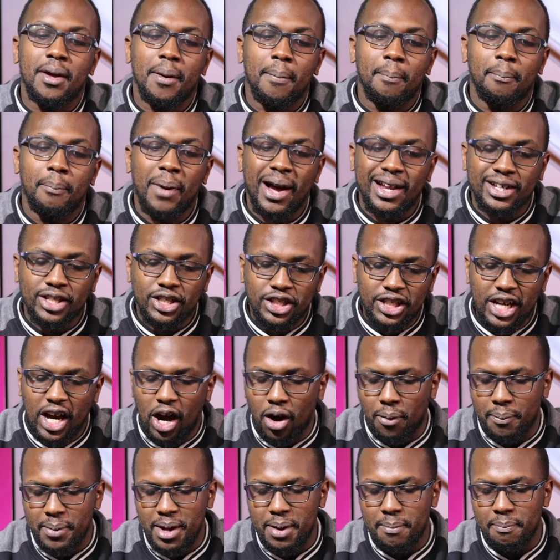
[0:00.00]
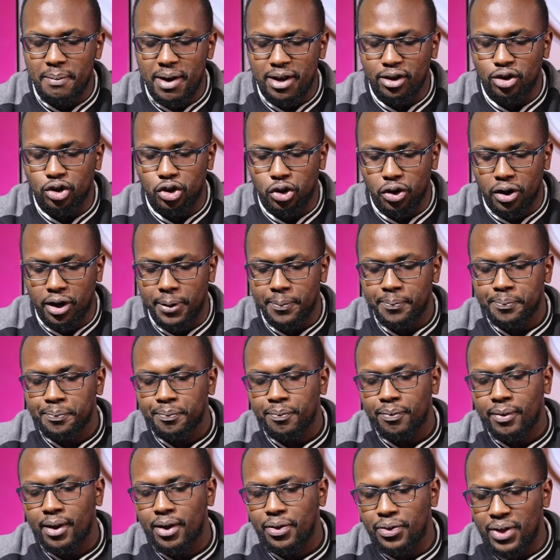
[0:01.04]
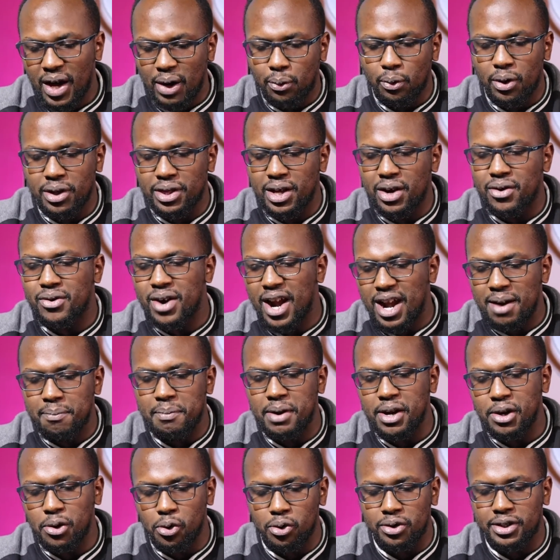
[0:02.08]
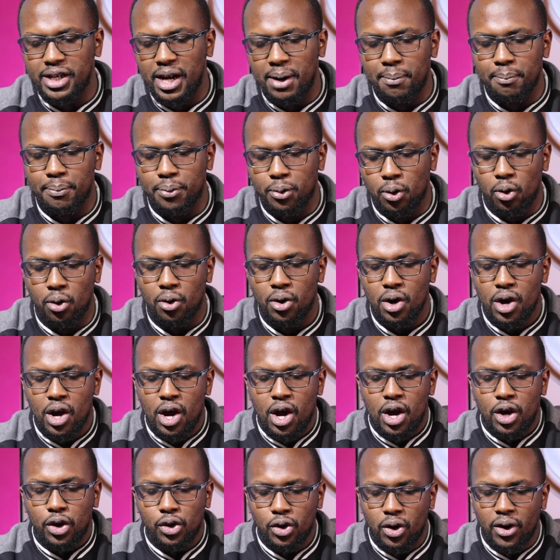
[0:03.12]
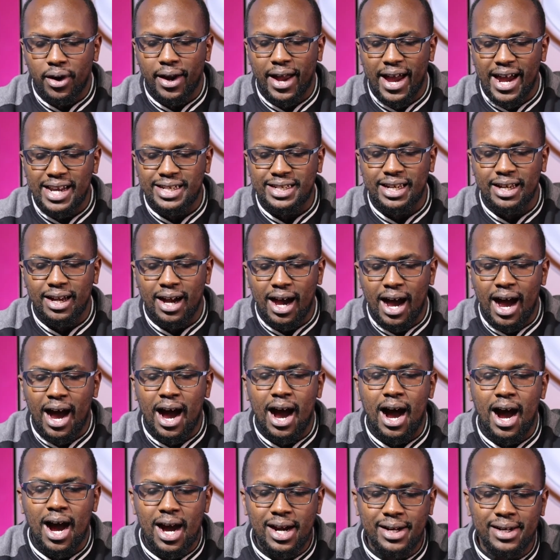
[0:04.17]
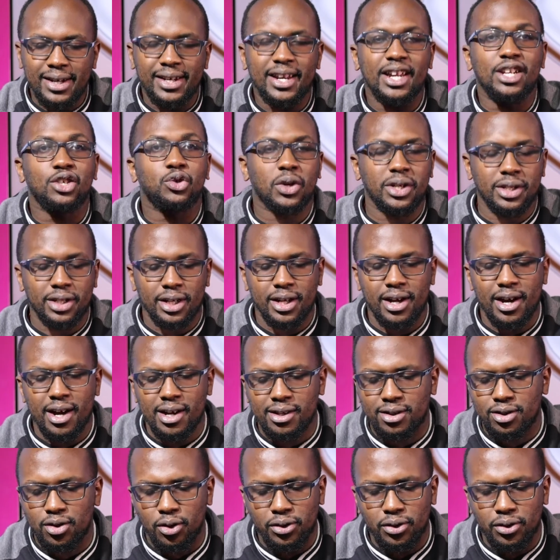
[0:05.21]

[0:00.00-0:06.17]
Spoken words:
But Xiaomi made sure that with the Redmi Note 10 Pro, you're getting 120 hertz.